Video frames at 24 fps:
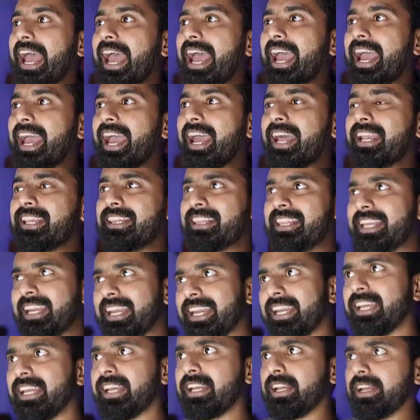and
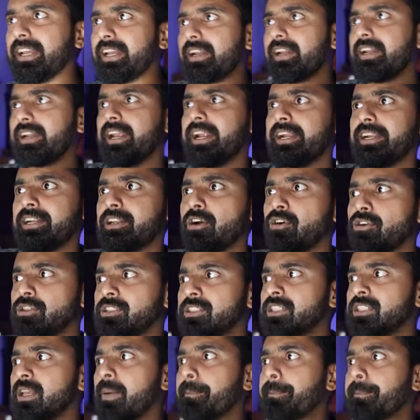they laid down
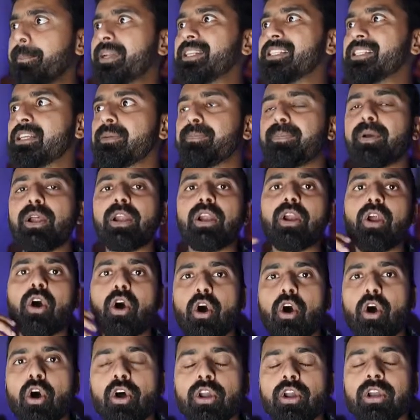some principle
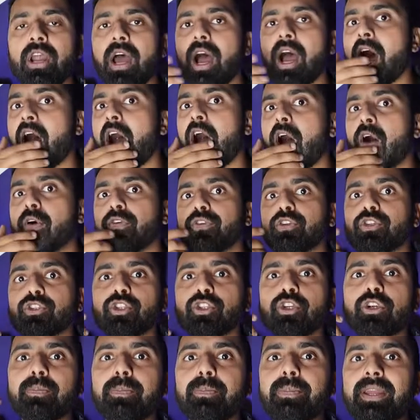on how you
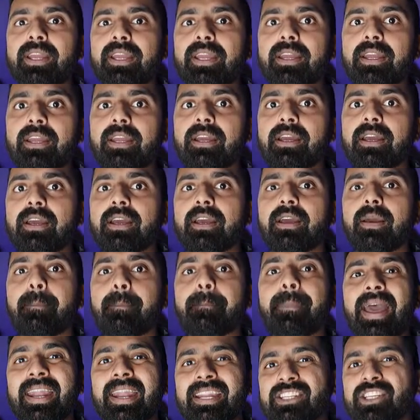should be
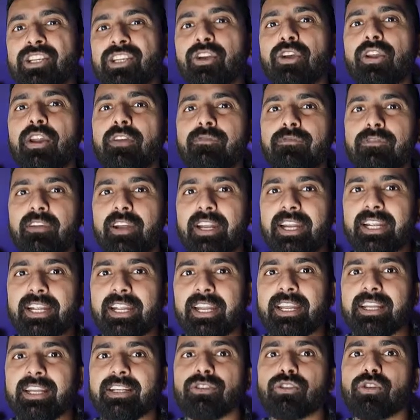managing your affiliate link.